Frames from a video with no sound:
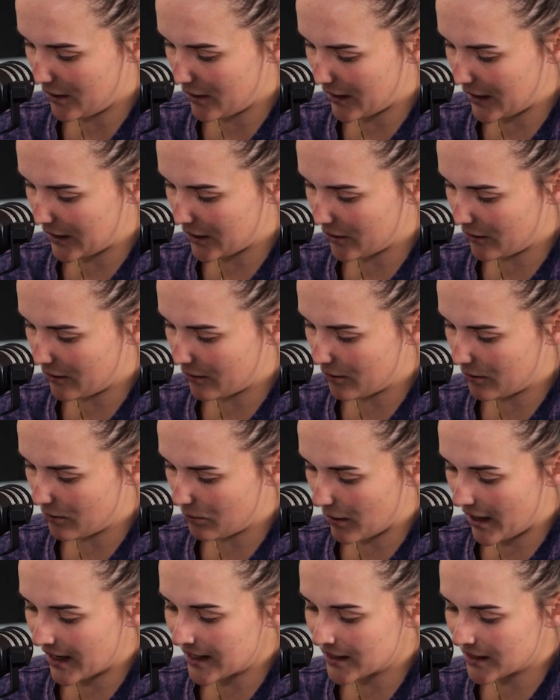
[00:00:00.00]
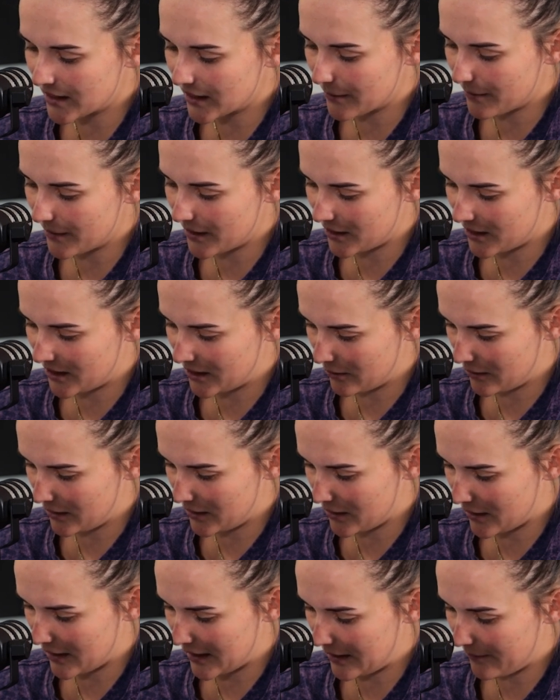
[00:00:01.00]
I'd Googled ways to commit
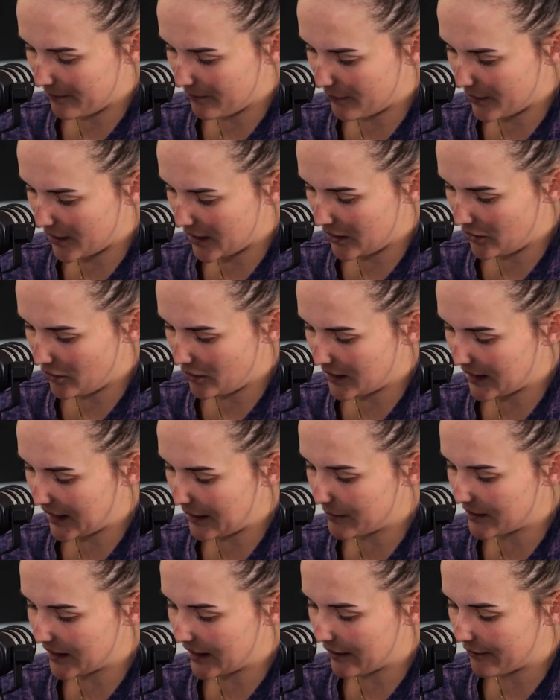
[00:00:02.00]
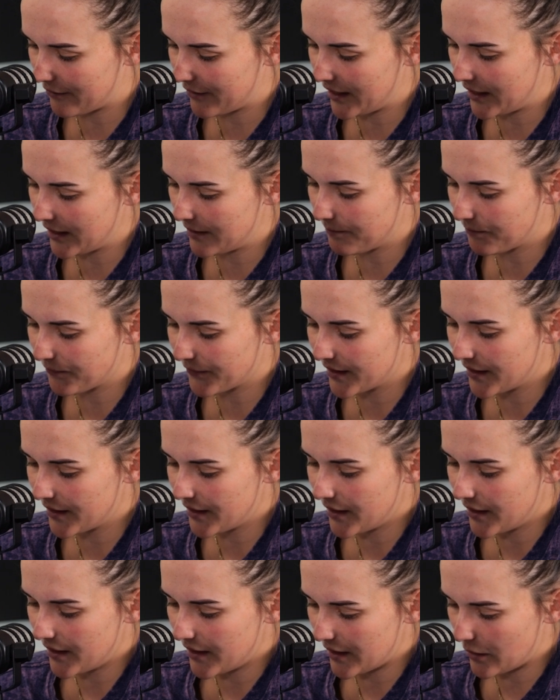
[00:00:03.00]
suicide, but I knew deep down that
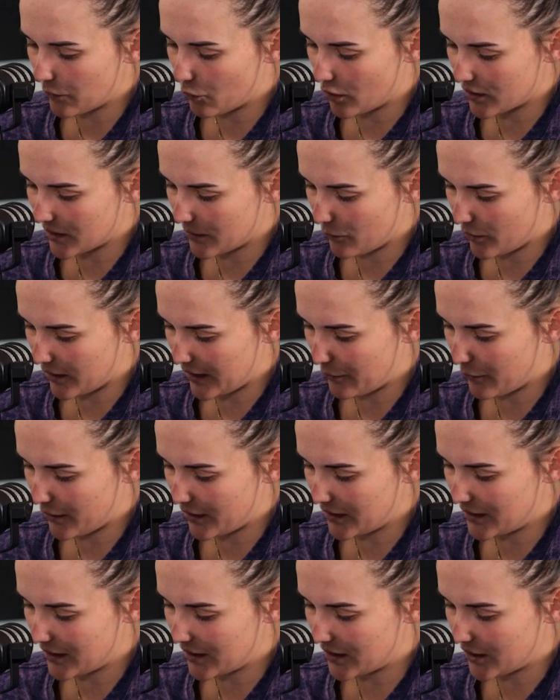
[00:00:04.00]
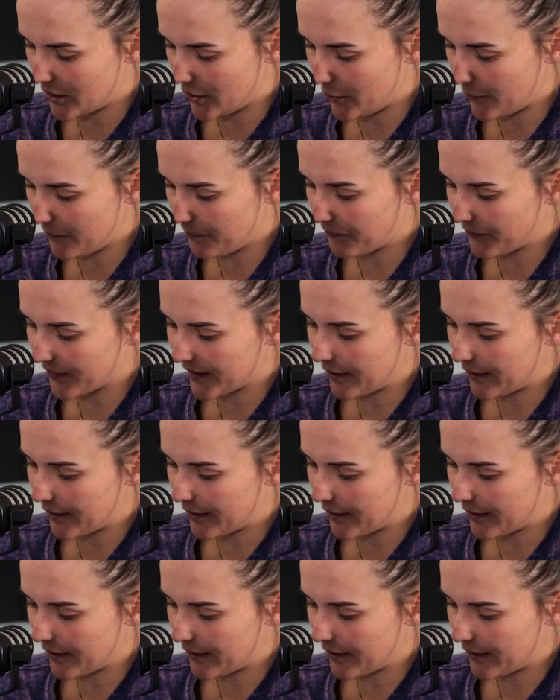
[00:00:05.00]
it wasn't what I wanted to do.